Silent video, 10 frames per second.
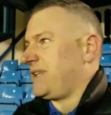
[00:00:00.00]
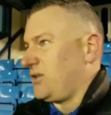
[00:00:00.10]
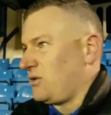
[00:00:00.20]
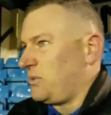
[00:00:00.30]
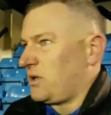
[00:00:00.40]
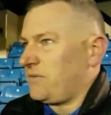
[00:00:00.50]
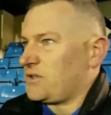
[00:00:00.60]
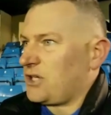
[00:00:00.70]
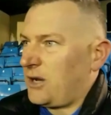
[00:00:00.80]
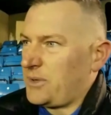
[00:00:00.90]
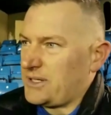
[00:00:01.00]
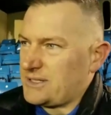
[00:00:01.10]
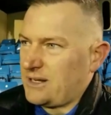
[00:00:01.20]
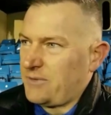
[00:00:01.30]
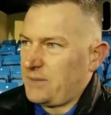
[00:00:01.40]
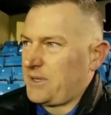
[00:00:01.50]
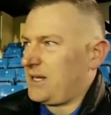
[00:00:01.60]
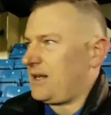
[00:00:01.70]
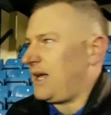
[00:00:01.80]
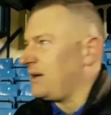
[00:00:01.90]
Another booking for Jarman instead of it
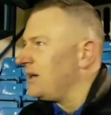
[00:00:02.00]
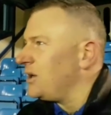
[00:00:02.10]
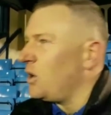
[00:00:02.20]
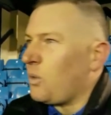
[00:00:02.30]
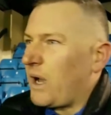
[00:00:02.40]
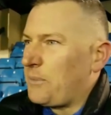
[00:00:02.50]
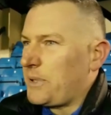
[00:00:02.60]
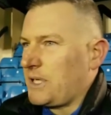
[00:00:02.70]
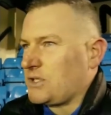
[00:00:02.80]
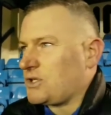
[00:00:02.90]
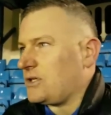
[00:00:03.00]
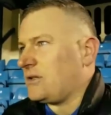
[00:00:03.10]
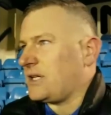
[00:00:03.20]
being like wet pitch,